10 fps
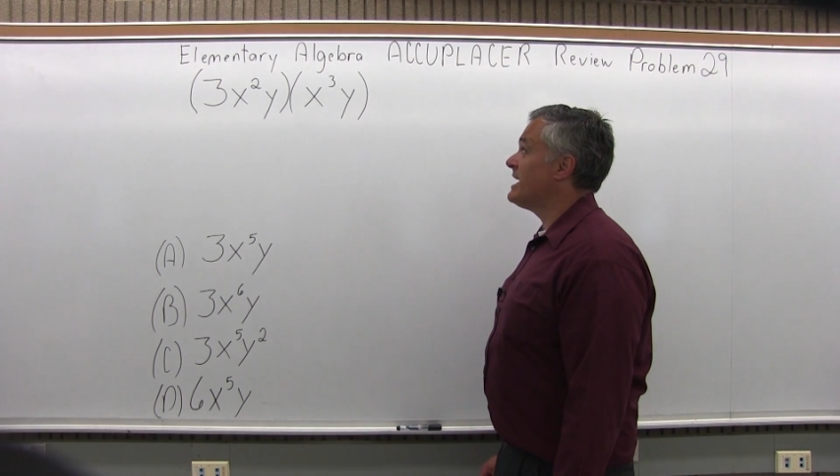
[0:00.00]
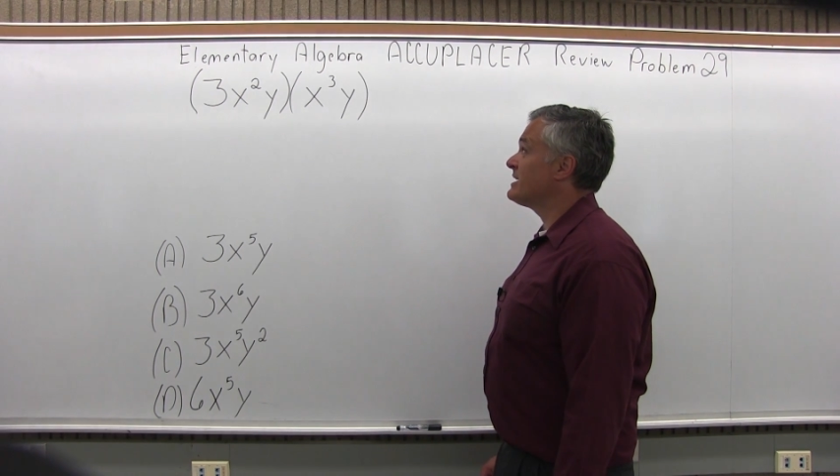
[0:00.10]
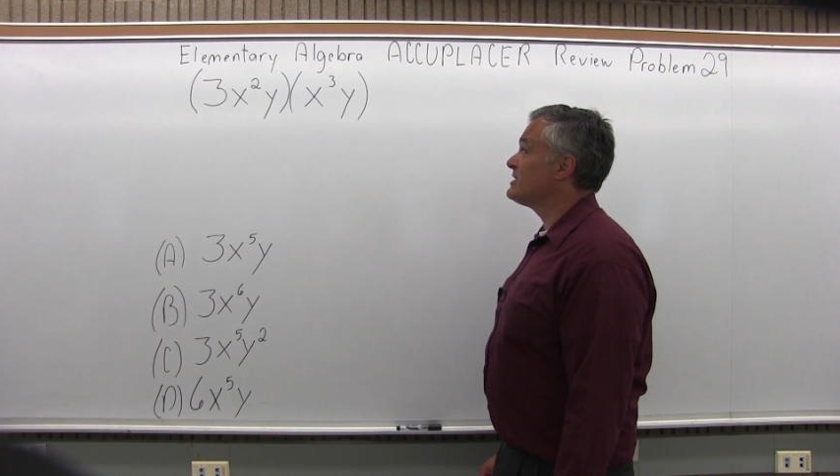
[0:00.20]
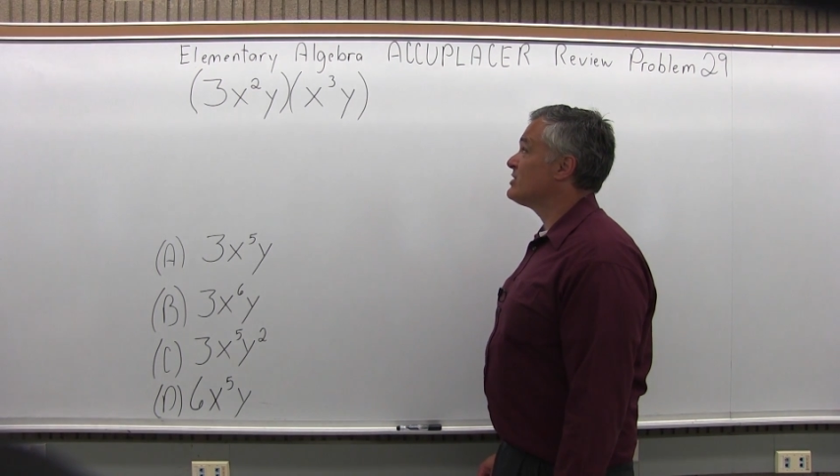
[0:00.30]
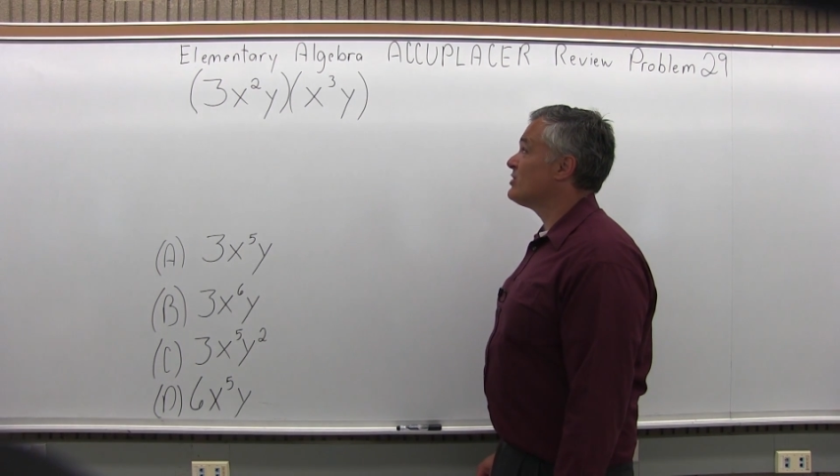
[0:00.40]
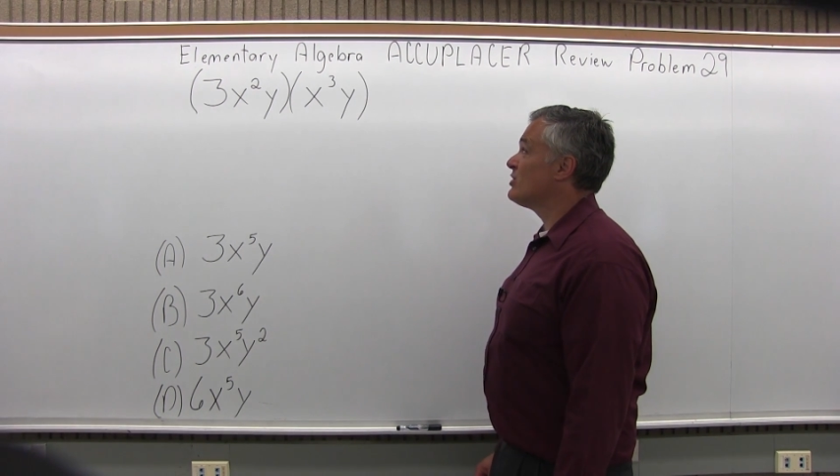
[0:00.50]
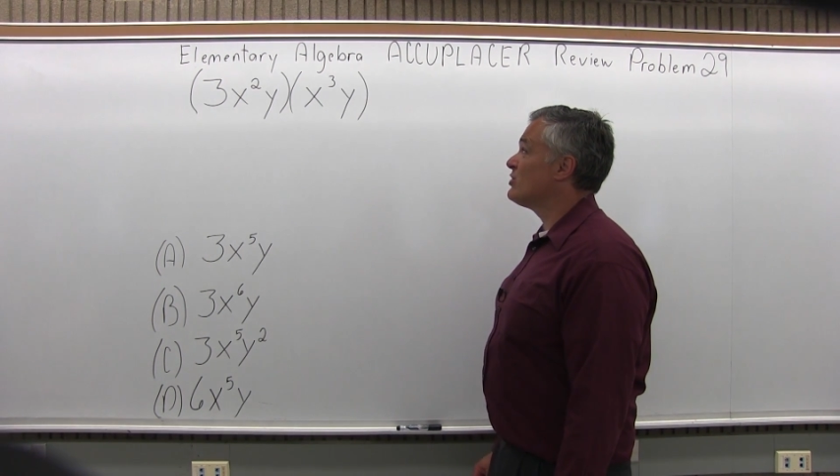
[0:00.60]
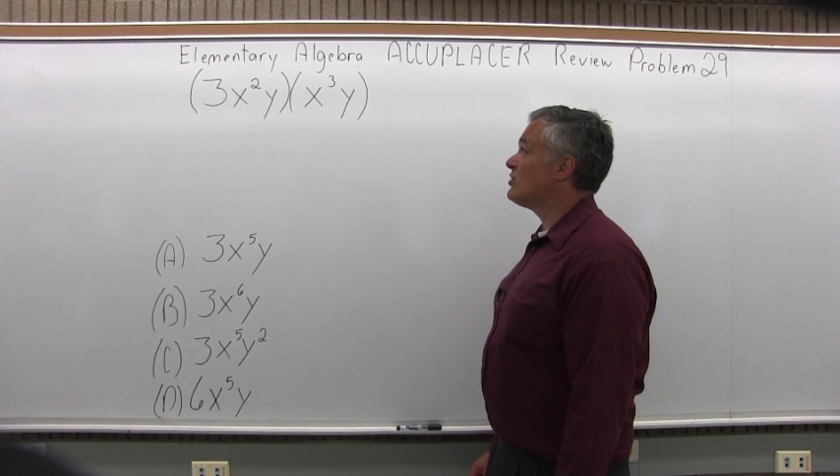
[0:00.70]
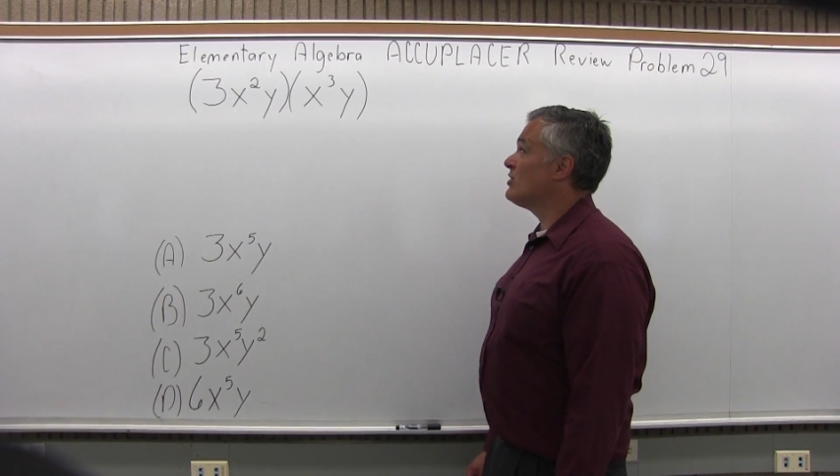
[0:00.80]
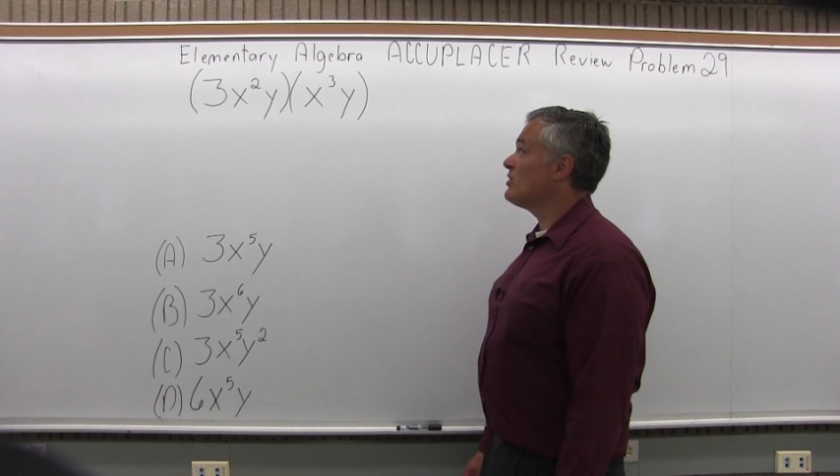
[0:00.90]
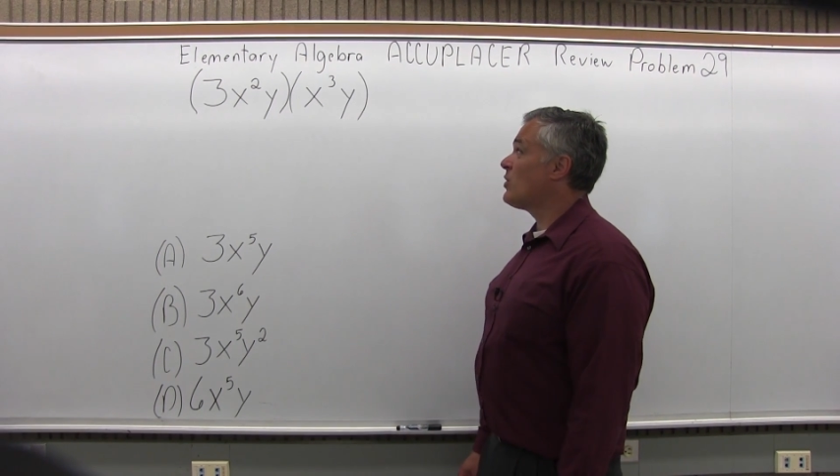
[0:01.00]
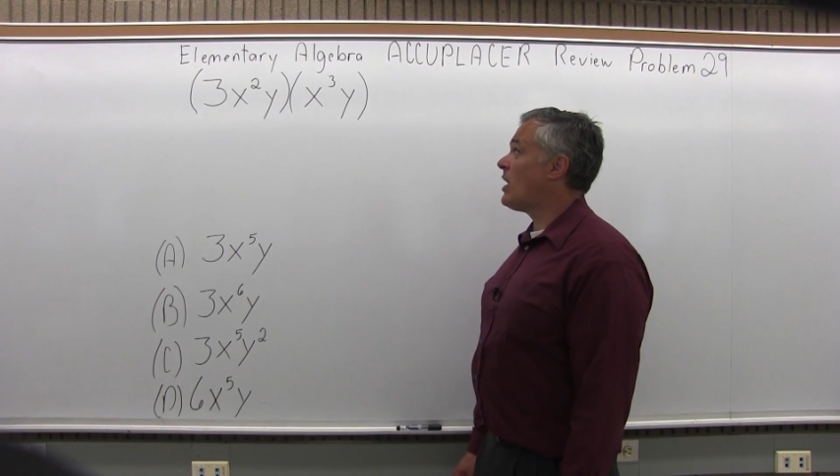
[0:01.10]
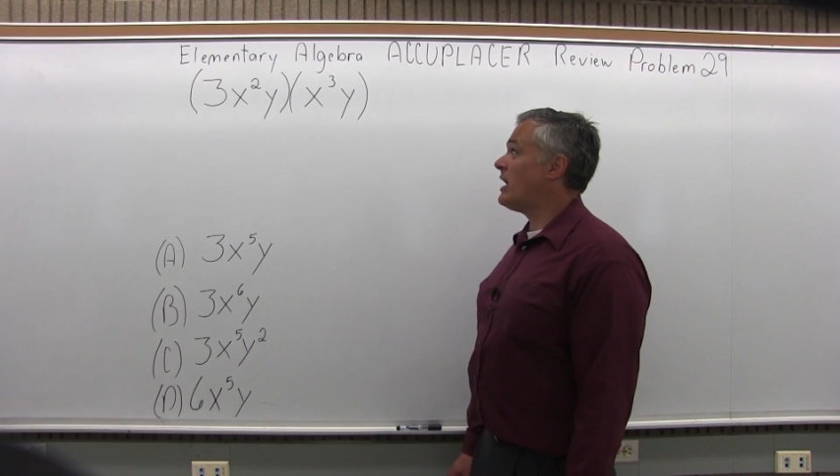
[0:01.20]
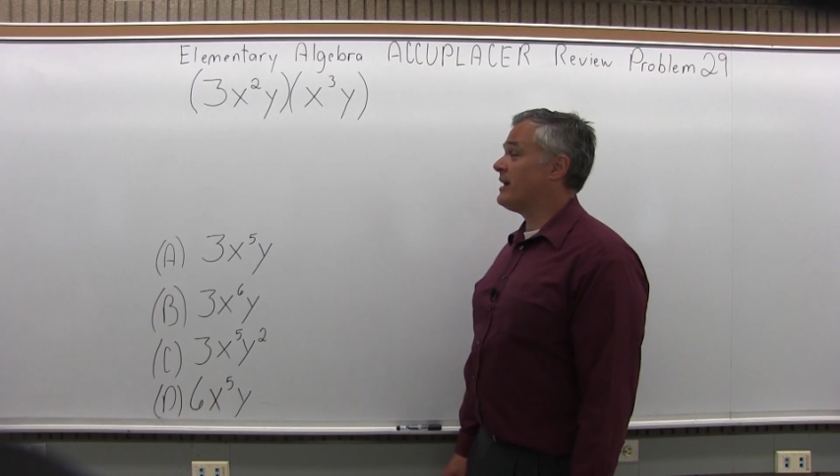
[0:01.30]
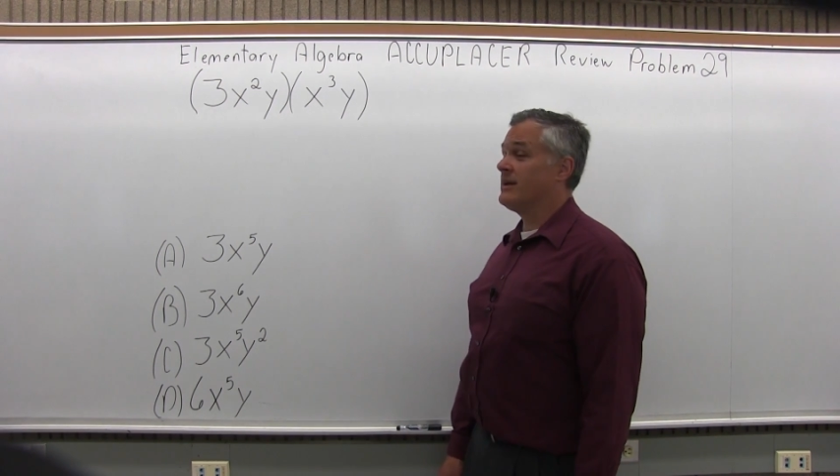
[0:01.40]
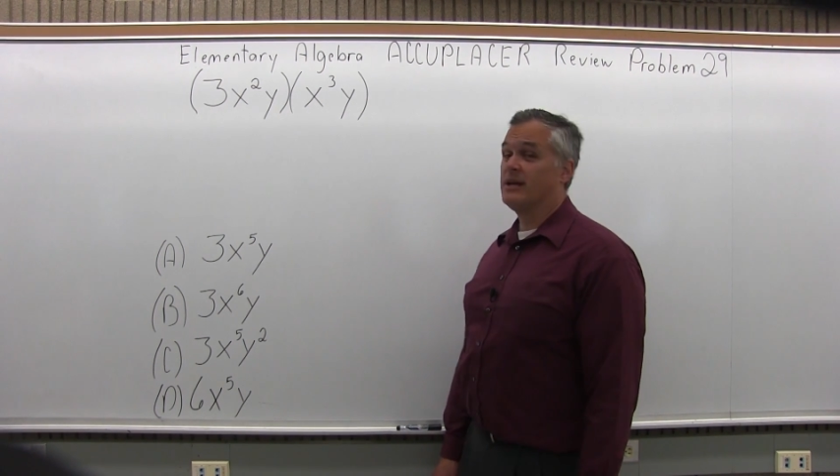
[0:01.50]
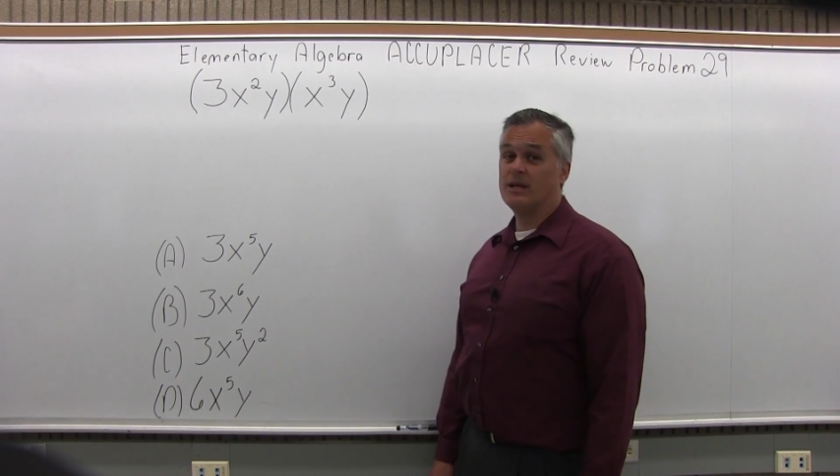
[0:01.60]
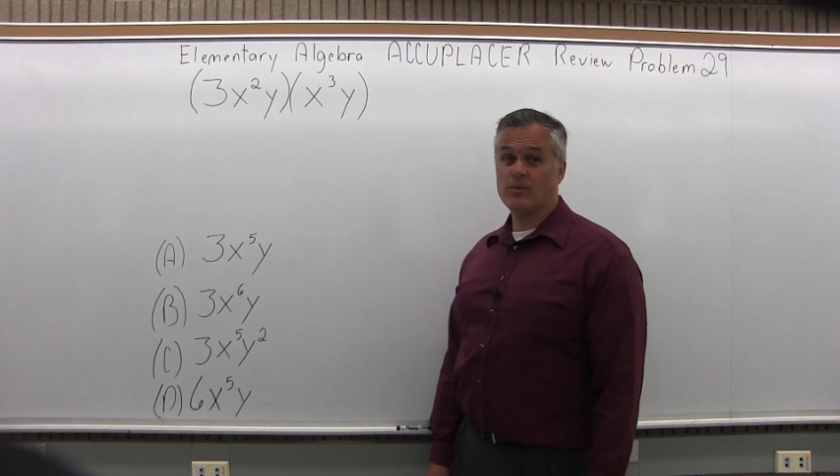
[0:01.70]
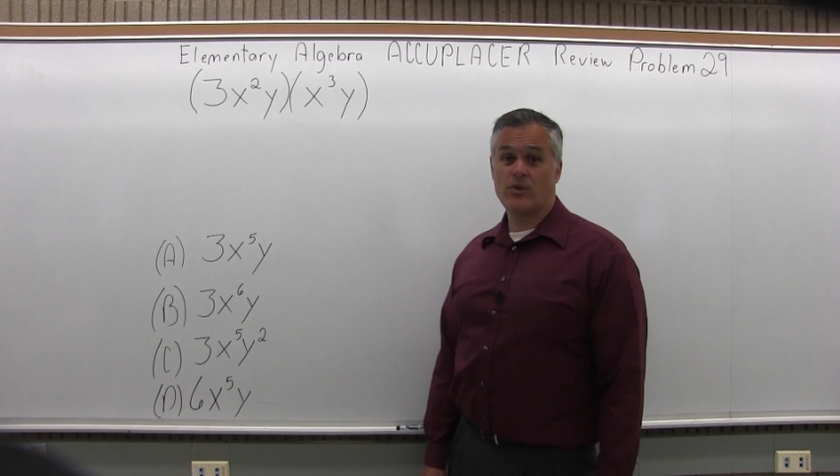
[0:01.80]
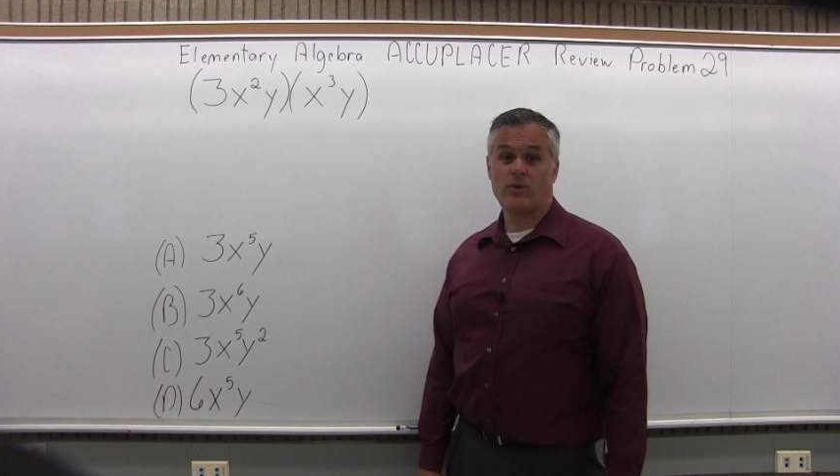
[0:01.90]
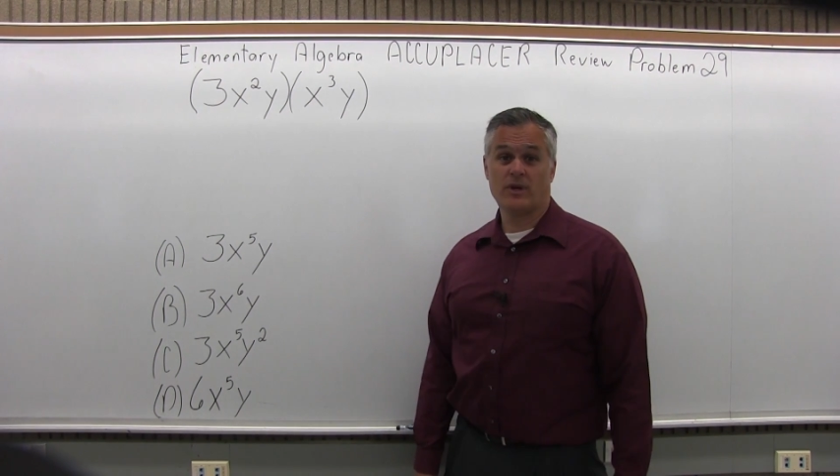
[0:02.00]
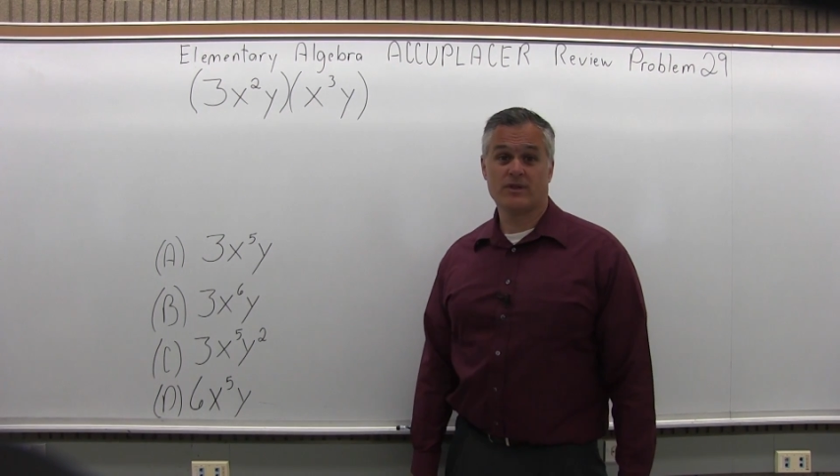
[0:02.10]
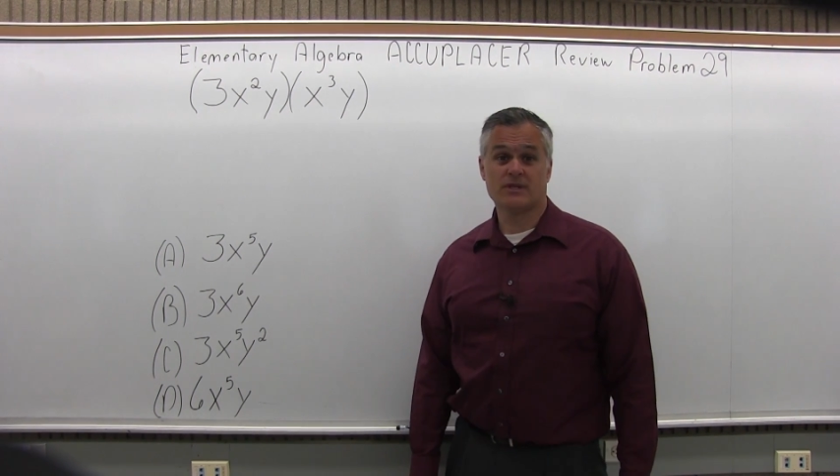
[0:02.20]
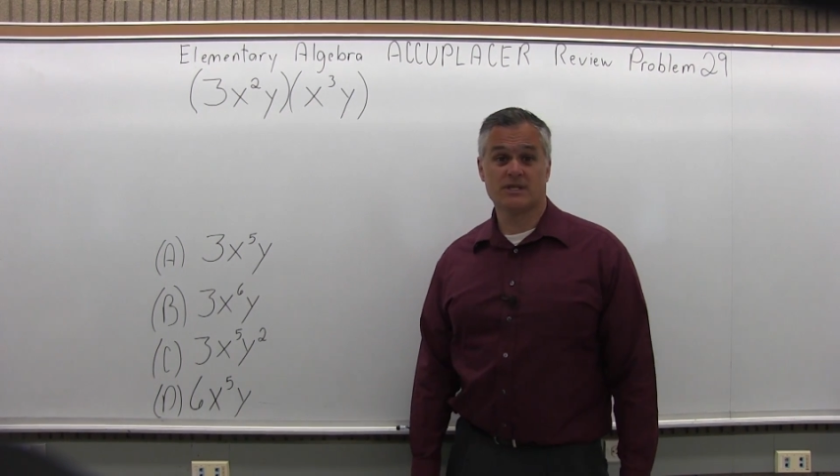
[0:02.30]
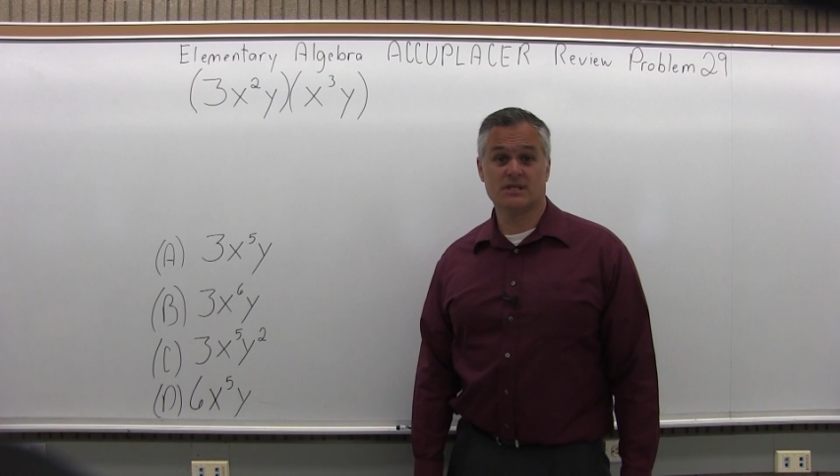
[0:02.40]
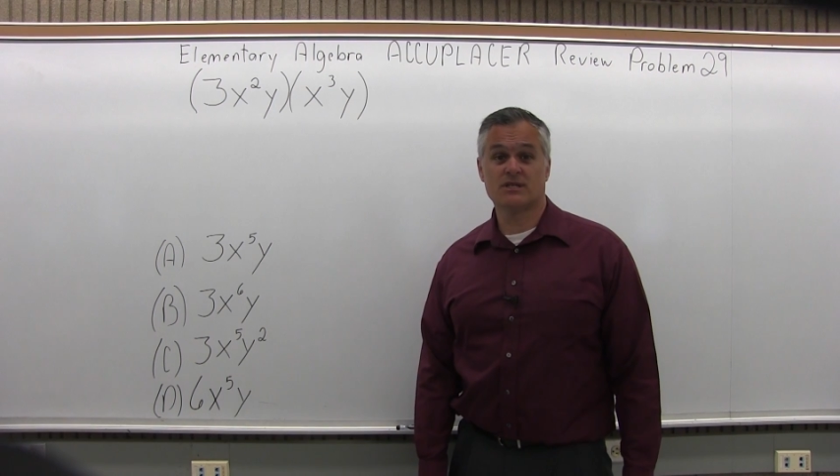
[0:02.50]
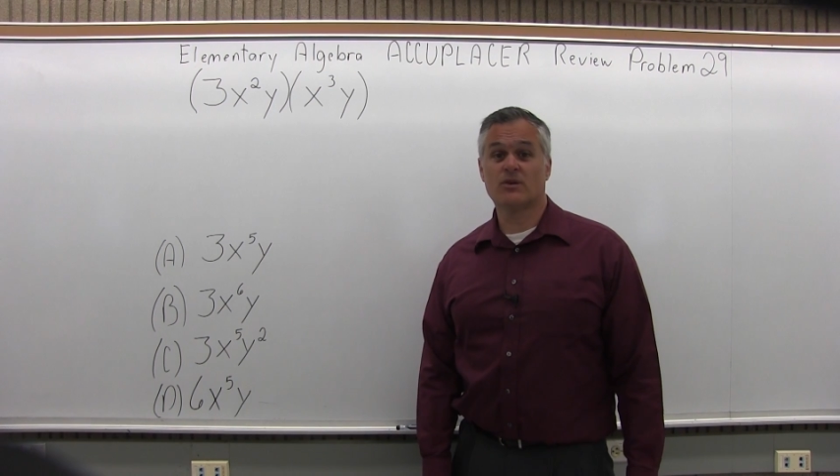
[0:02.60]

x to the third y in parentheses,